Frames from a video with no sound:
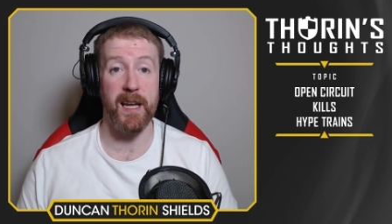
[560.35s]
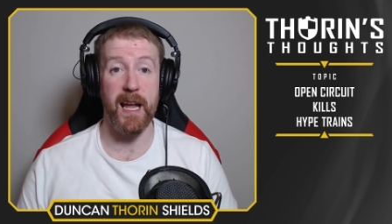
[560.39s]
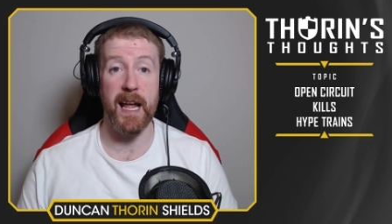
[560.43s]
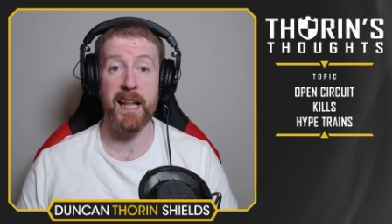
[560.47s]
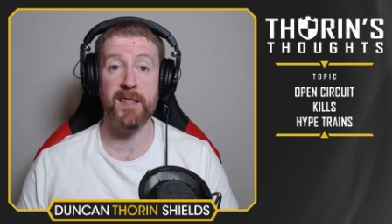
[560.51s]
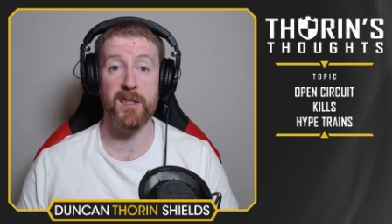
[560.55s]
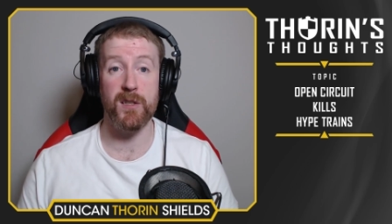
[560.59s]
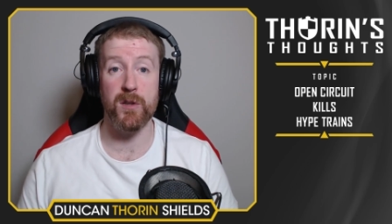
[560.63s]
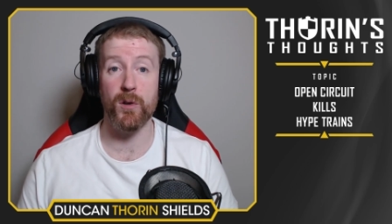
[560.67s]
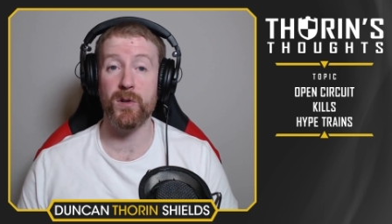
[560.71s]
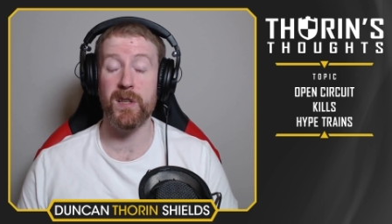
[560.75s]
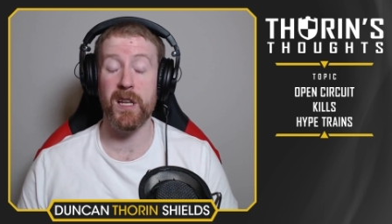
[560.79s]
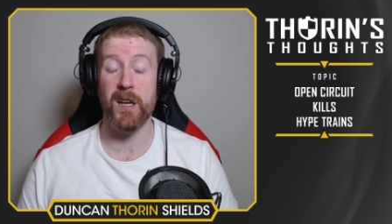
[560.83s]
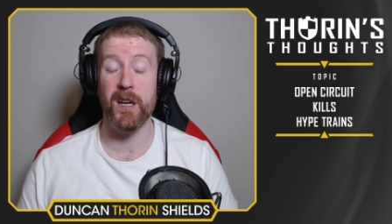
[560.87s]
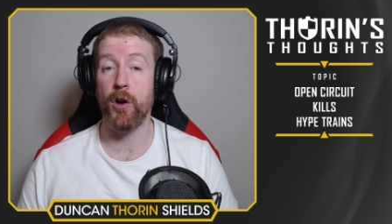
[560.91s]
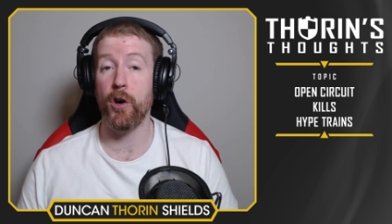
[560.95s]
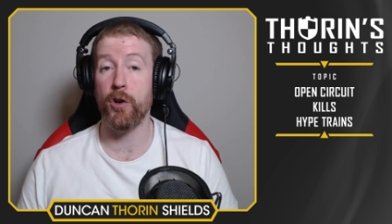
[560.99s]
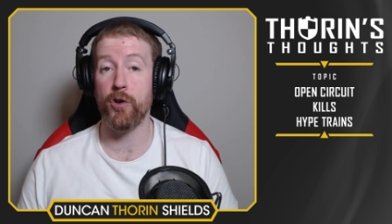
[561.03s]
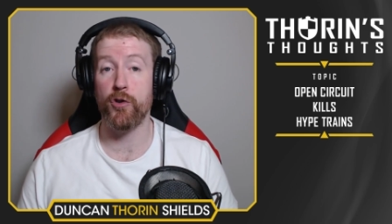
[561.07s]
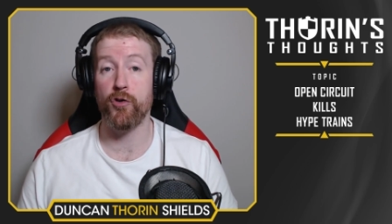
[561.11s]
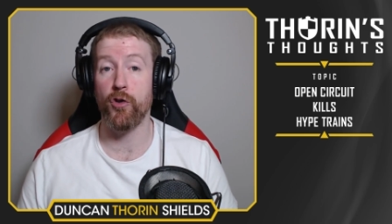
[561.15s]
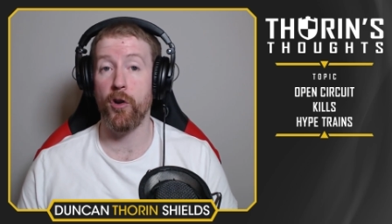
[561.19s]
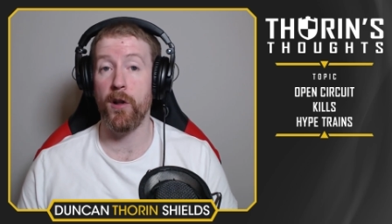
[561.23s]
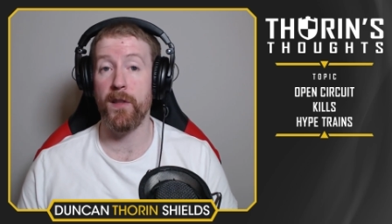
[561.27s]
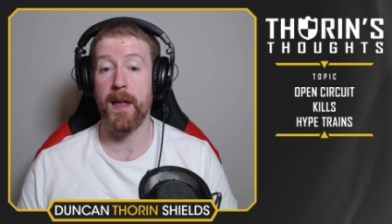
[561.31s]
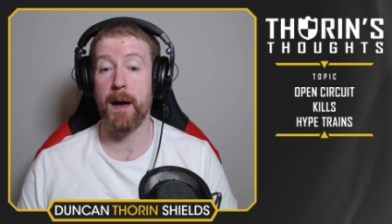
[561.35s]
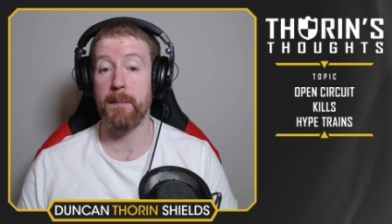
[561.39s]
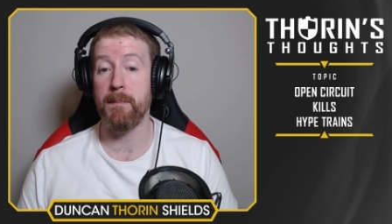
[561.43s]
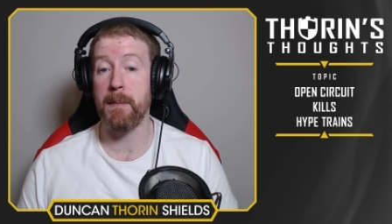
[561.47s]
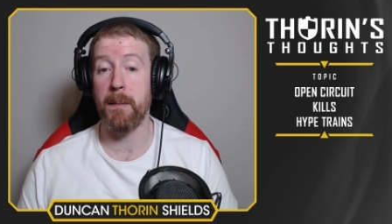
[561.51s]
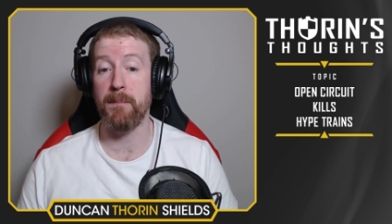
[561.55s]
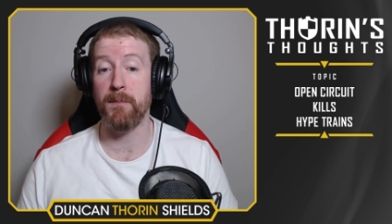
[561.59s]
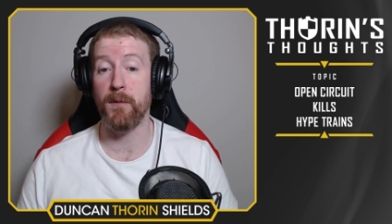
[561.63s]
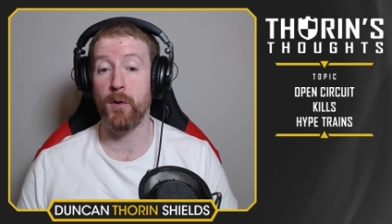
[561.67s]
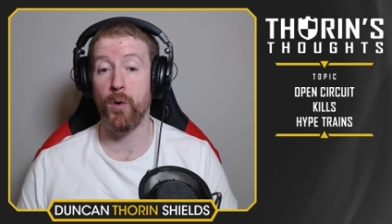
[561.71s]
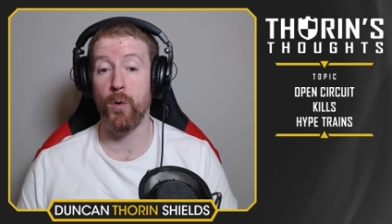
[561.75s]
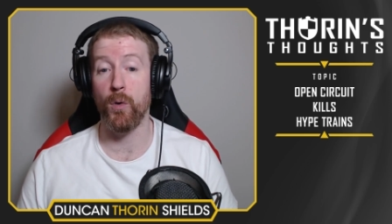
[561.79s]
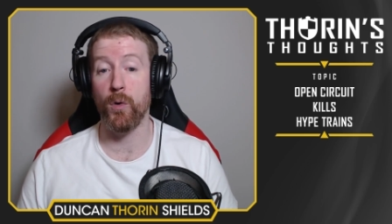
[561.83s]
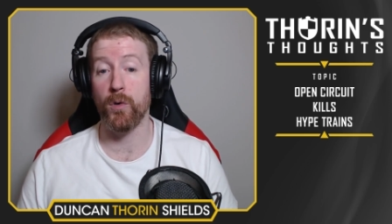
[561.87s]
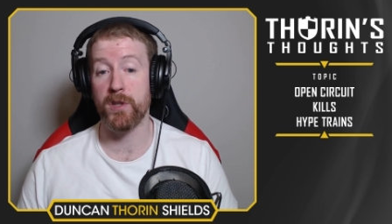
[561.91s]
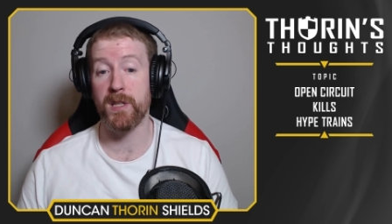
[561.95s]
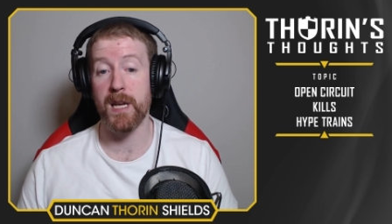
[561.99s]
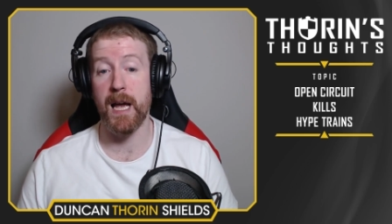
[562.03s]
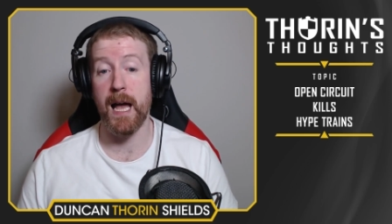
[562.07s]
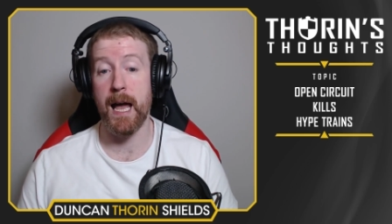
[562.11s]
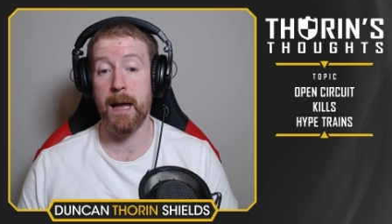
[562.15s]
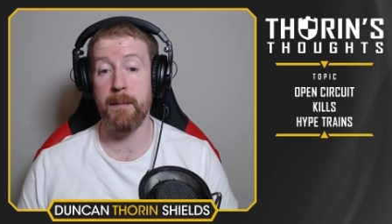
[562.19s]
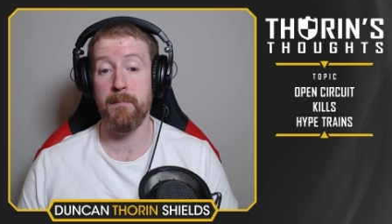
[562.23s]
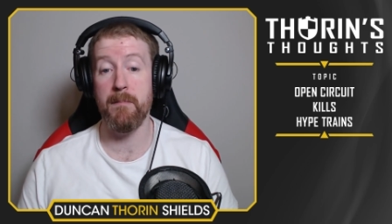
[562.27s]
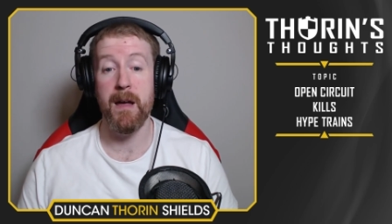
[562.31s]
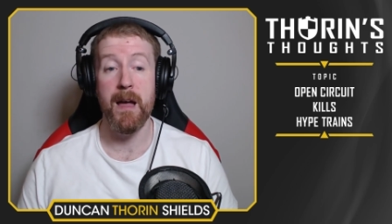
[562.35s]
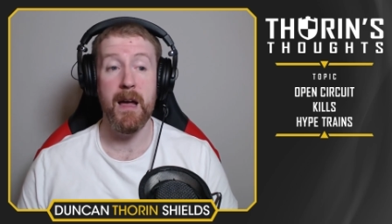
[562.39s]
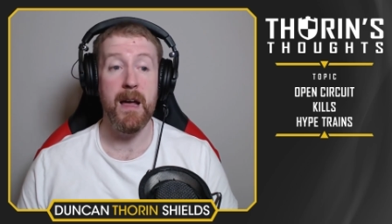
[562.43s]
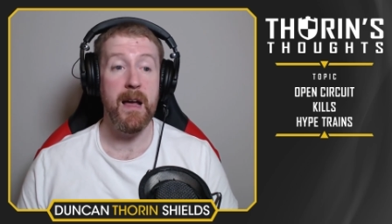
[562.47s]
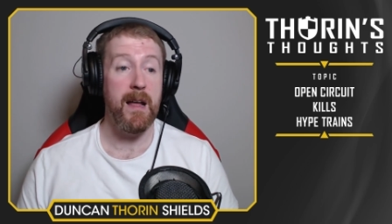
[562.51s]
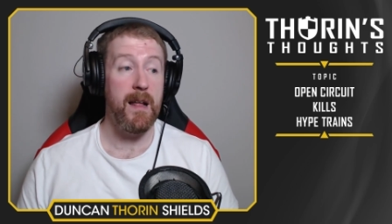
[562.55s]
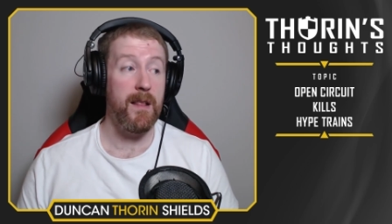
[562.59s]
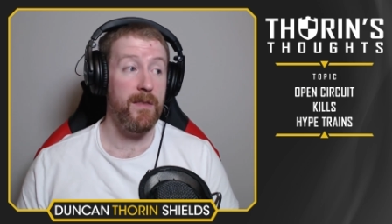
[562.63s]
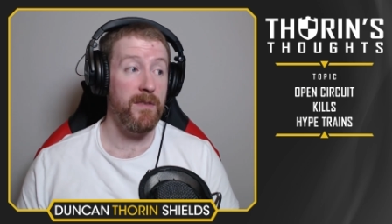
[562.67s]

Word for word: Like ENCE looked in control that map the whole time.